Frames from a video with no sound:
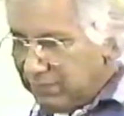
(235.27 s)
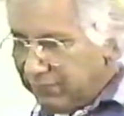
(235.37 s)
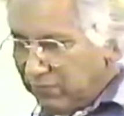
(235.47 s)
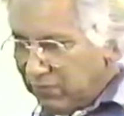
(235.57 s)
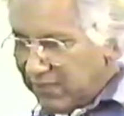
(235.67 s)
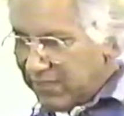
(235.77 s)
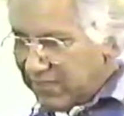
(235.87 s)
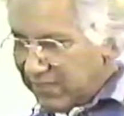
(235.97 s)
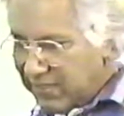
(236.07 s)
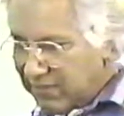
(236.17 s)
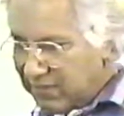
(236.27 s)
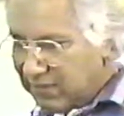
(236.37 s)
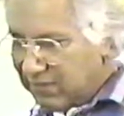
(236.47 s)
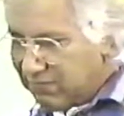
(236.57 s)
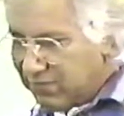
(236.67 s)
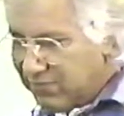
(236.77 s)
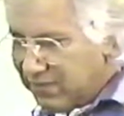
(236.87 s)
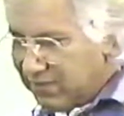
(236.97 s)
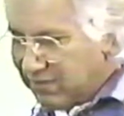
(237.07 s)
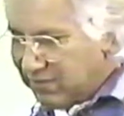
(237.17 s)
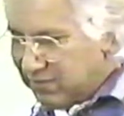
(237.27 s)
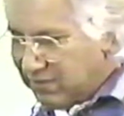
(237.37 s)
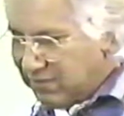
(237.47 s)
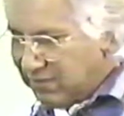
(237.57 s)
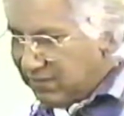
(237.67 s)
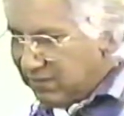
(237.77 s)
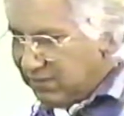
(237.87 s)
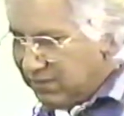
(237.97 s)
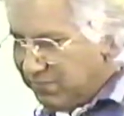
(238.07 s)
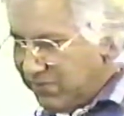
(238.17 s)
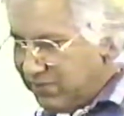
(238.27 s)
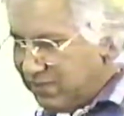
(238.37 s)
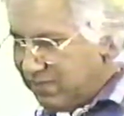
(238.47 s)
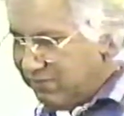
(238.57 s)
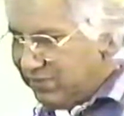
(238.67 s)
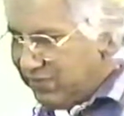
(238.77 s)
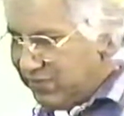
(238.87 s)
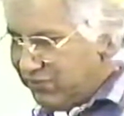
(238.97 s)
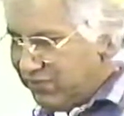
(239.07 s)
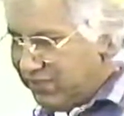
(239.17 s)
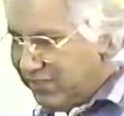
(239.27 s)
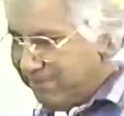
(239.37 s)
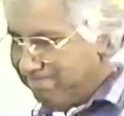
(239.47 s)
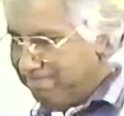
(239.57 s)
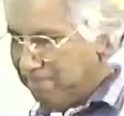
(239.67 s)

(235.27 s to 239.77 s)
488, we read a little piece out of there yesterday.